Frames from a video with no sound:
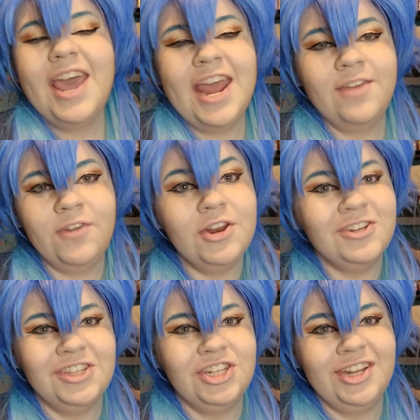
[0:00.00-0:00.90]
And if you're new
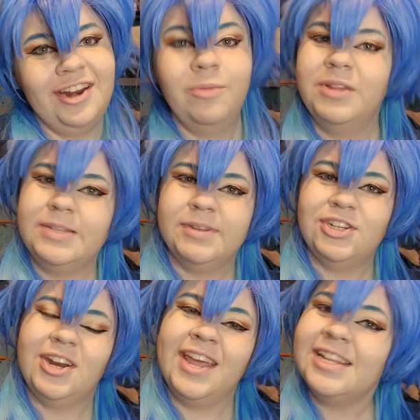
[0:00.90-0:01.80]
to the channel, please be
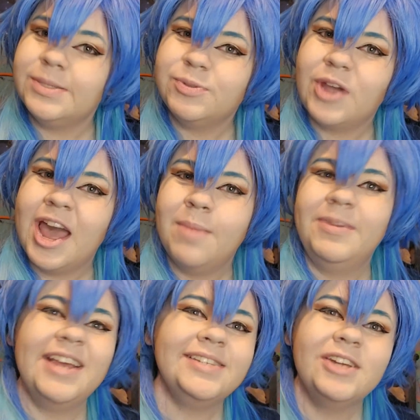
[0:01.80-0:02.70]
sure to hit subscribe,
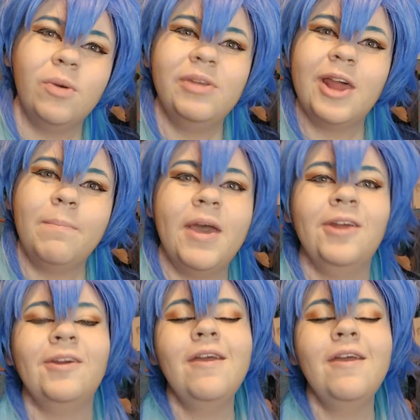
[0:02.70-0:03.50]
get to know me a lot better.